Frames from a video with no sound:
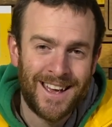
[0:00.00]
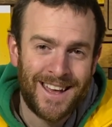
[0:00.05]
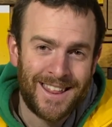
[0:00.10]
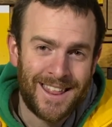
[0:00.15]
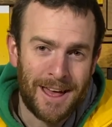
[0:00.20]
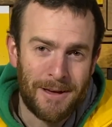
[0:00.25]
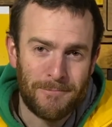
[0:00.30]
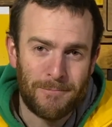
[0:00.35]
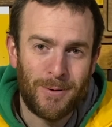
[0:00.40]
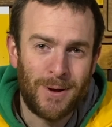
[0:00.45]

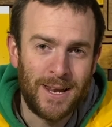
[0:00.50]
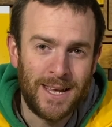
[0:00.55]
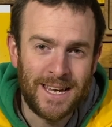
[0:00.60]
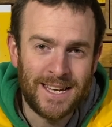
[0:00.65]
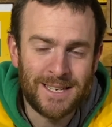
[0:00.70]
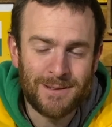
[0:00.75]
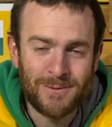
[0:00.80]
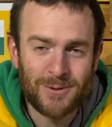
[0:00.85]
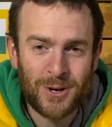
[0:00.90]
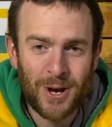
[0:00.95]
then
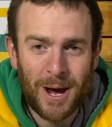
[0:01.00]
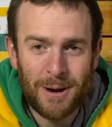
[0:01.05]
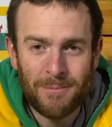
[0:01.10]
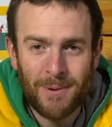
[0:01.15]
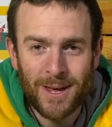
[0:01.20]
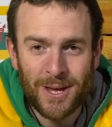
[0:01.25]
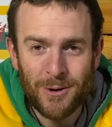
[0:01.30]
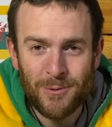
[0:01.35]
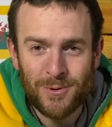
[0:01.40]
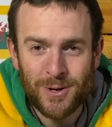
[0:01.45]
please subscribe to
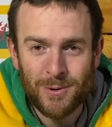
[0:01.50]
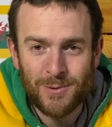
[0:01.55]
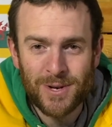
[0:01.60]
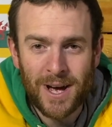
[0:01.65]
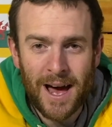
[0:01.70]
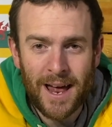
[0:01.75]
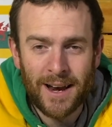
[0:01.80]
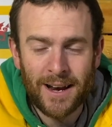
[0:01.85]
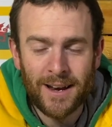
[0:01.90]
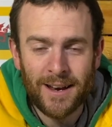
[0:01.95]
my YouTube
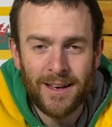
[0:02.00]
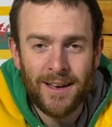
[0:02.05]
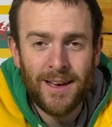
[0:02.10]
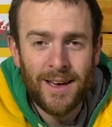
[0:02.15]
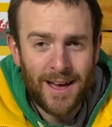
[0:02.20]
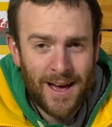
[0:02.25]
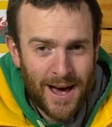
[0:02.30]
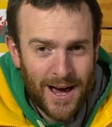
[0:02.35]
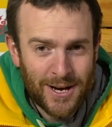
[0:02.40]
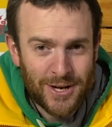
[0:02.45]
channel.
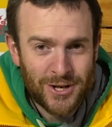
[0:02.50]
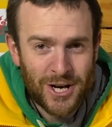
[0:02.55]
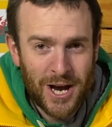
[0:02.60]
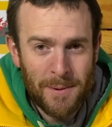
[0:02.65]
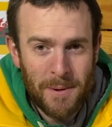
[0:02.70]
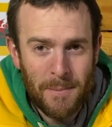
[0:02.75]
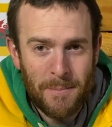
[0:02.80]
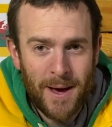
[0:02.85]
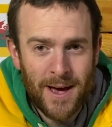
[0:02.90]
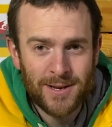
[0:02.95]
I try
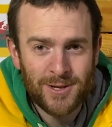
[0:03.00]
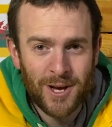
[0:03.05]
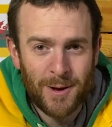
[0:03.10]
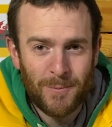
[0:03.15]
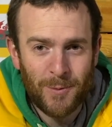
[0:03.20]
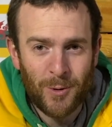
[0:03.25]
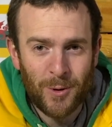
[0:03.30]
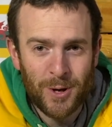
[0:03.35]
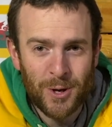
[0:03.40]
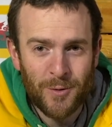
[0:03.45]
my best to
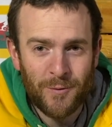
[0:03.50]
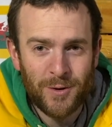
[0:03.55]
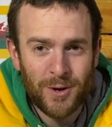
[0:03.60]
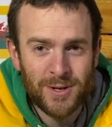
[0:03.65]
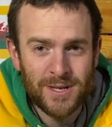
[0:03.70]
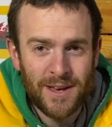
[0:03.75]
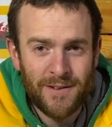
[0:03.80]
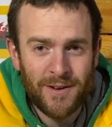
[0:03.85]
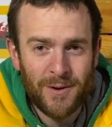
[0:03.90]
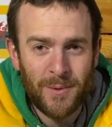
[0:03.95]
upload new
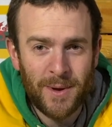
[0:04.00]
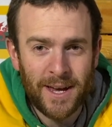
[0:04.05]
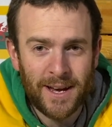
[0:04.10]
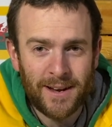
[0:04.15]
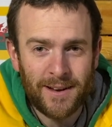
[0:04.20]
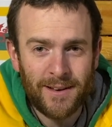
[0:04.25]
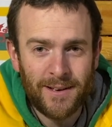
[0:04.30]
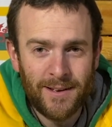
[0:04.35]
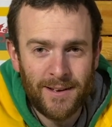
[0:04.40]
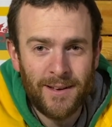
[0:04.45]
videos every
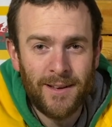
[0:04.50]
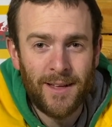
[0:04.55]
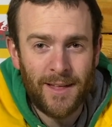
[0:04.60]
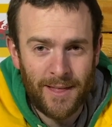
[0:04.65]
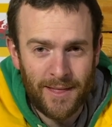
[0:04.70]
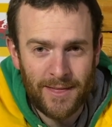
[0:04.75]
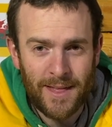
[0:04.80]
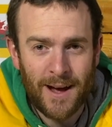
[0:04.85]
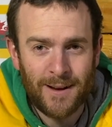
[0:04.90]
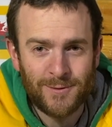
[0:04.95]
week.
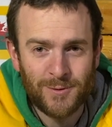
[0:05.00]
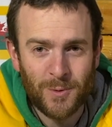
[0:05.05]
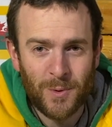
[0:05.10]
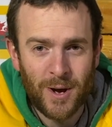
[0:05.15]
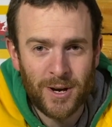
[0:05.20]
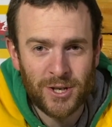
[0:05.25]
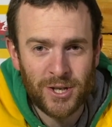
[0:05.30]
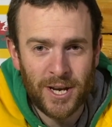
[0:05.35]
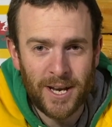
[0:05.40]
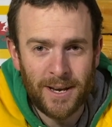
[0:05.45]
Thanks for
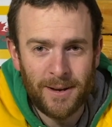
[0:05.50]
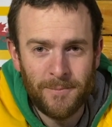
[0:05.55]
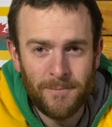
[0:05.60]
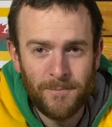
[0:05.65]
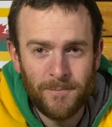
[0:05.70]
watching.